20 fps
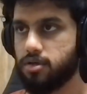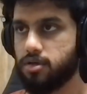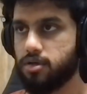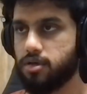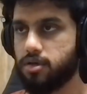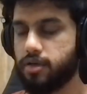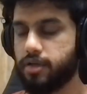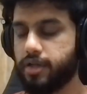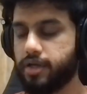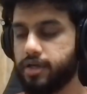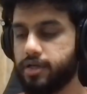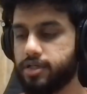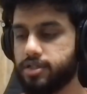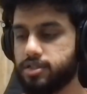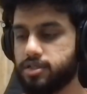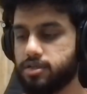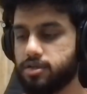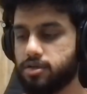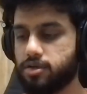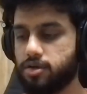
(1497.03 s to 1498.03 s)
a
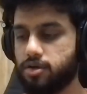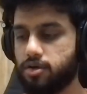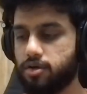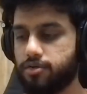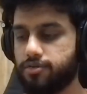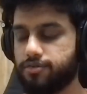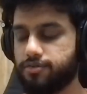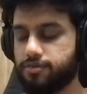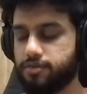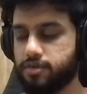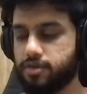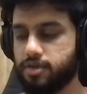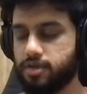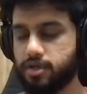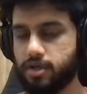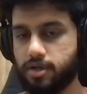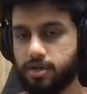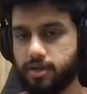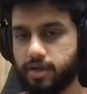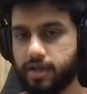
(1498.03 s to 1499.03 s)
negation of
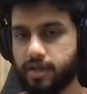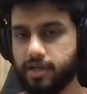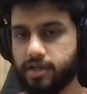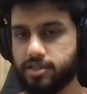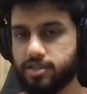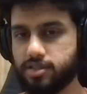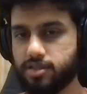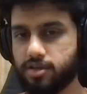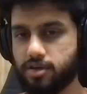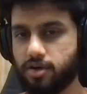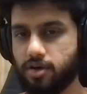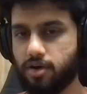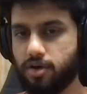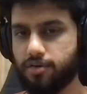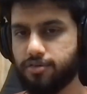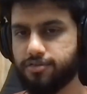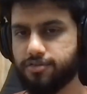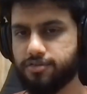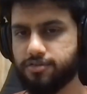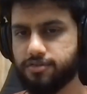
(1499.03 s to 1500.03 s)
a negation
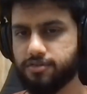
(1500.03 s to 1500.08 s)
of.